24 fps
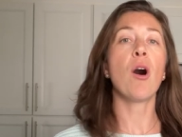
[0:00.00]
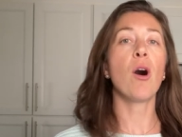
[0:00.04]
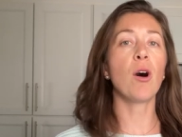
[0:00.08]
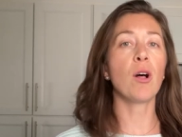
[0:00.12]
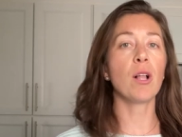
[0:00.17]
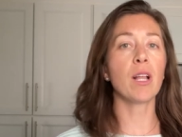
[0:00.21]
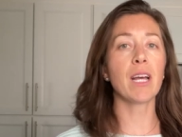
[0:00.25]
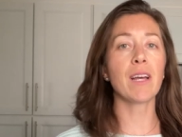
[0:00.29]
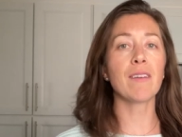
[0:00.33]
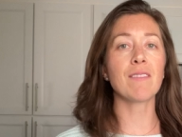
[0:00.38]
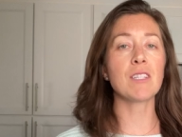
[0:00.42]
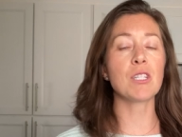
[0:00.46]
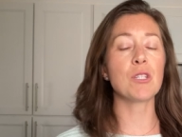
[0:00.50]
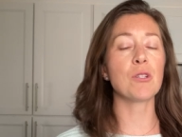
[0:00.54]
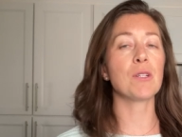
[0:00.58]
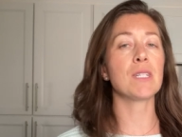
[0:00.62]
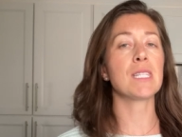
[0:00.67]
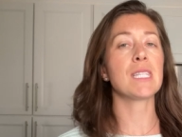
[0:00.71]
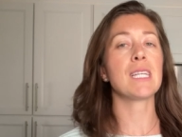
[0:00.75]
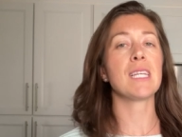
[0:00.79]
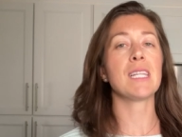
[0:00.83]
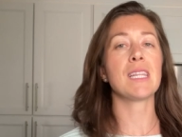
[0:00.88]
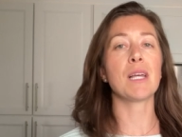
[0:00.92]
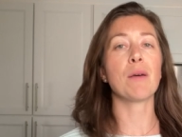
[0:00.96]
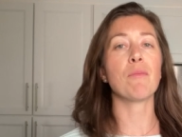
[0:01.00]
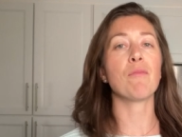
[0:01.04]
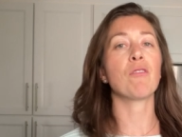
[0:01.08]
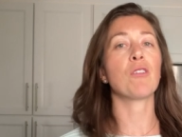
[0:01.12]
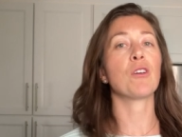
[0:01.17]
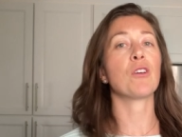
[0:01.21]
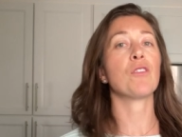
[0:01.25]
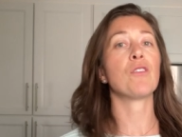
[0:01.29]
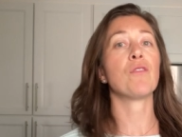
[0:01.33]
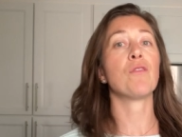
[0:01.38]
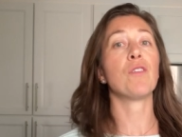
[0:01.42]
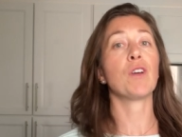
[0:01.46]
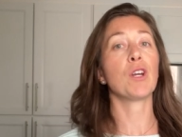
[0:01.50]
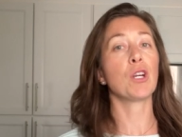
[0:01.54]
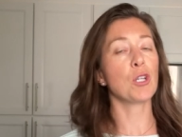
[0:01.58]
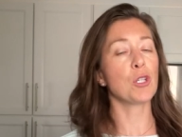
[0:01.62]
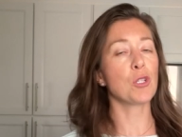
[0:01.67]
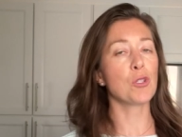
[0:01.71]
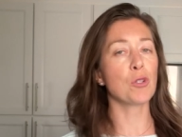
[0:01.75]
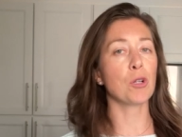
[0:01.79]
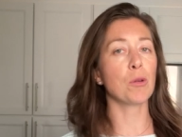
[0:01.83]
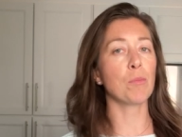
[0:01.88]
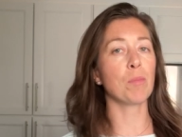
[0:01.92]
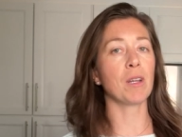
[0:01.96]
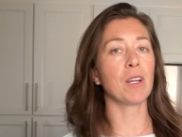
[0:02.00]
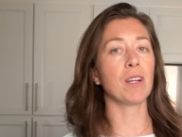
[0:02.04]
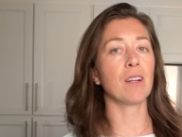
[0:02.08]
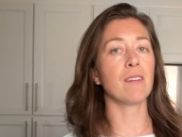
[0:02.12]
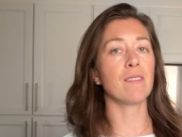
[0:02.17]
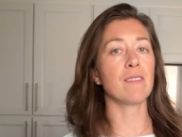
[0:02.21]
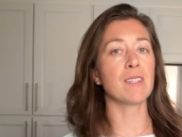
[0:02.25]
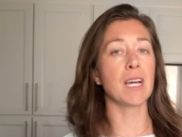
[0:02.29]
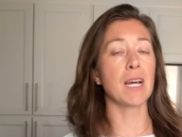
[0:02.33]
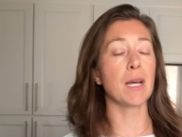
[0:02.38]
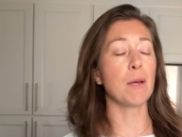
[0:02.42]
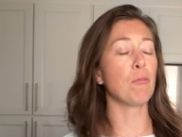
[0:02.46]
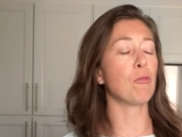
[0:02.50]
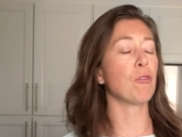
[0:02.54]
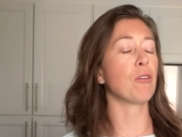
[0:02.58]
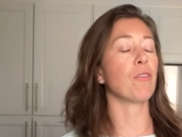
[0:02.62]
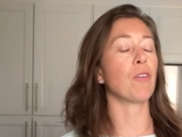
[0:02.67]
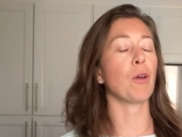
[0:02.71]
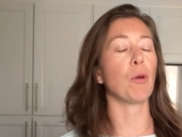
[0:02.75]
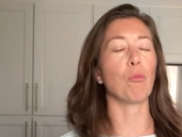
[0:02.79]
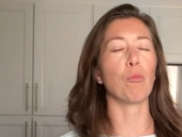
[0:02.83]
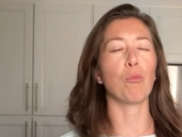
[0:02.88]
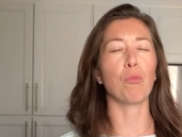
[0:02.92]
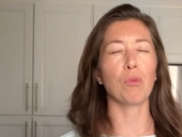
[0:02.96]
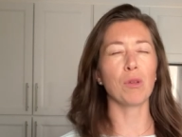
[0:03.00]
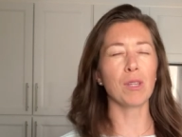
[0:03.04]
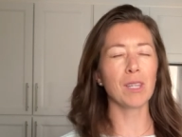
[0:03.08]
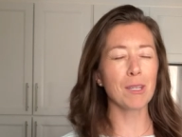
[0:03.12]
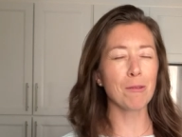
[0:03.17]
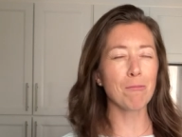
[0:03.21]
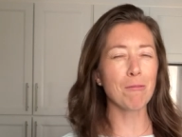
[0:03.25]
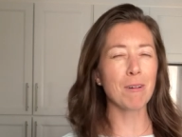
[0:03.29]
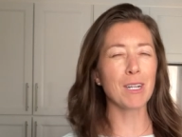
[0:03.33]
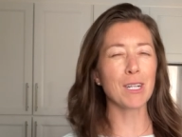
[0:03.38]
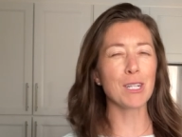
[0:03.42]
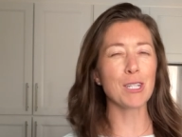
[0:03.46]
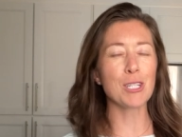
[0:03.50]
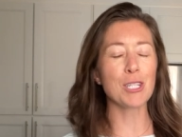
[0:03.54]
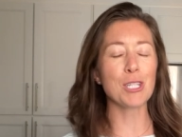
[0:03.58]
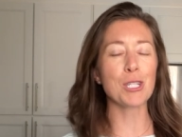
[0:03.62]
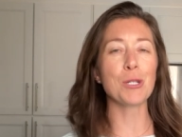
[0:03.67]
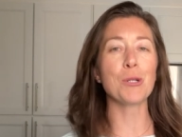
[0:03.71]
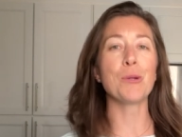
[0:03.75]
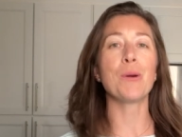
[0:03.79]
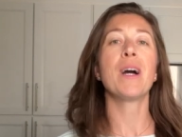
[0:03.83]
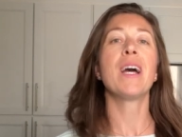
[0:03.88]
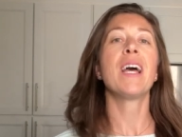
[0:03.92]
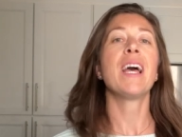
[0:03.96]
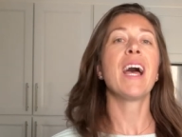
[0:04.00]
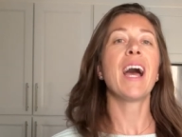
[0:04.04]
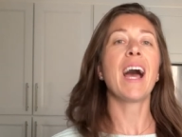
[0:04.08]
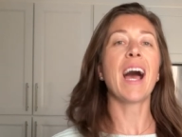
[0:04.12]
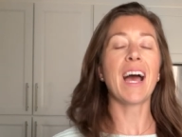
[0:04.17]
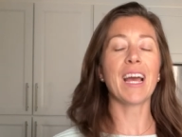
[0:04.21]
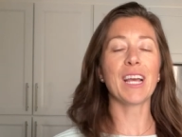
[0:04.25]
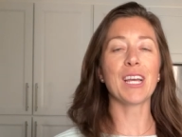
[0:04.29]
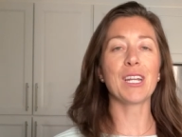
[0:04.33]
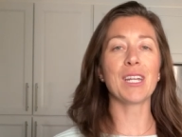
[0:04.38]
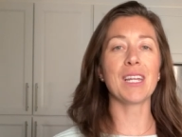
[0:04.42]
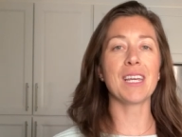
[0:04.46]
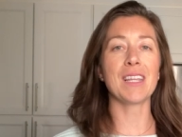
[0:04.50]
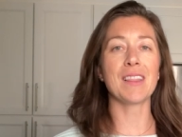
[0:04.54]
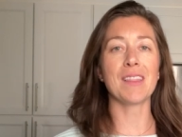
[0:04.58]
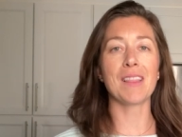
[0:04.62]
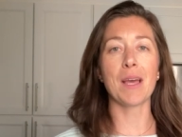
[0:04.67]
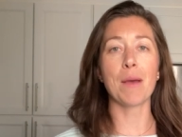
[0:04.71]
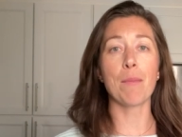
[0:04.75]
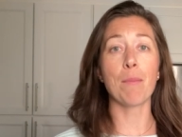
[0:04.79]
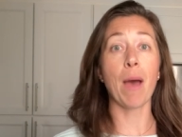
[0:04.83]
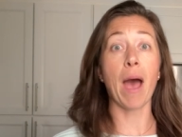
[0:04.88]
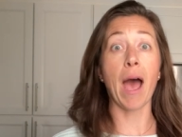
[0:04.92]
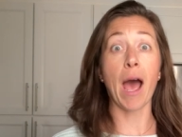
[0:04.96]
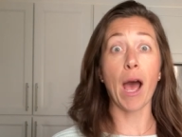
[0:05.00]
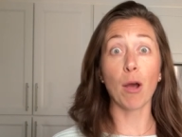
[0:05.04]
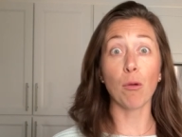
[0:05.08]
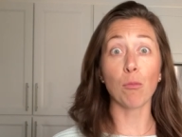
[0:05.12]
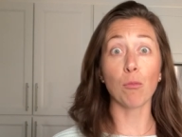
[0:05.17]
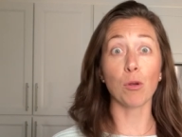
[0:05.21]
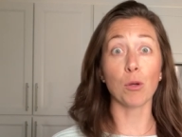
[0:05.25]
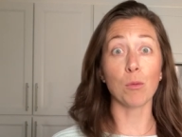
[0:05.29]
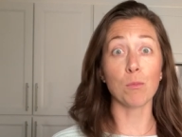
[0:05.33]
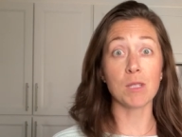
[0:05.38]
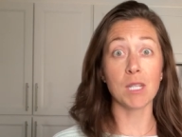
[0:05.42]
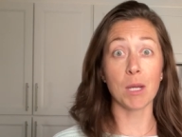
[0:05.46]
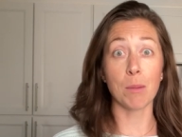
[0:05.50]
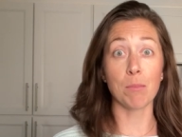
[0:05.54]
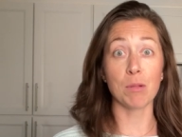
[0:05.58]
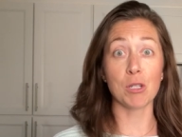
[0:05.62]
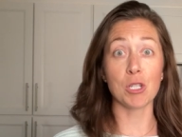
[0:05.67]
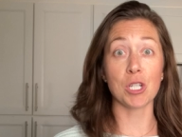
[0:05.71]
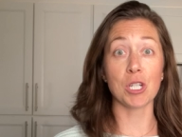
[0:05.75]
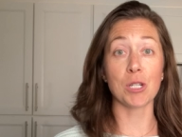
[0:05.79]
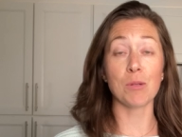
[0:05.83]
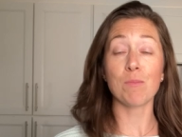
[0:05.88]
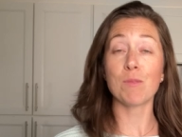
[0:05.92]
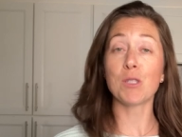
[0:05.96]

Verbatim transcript: all I have to do is heat them for a very short period of time, or if I really wanted to, I could eat them at room temperature.